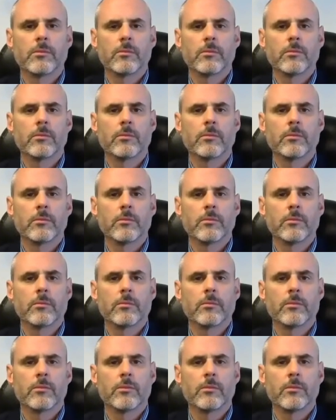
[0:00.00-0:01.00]

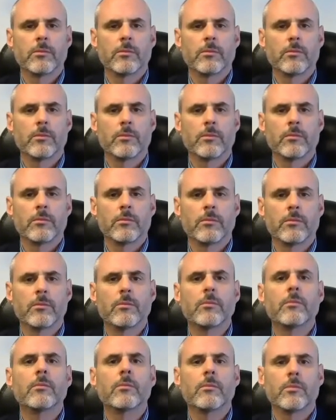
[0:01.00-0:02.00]

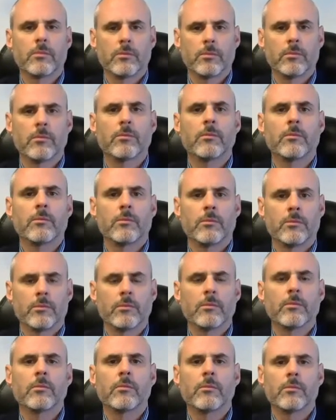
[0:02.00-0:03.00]

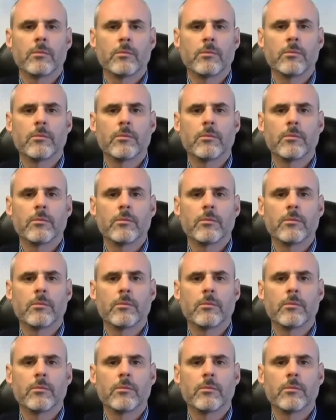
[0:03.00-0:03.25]
(silent)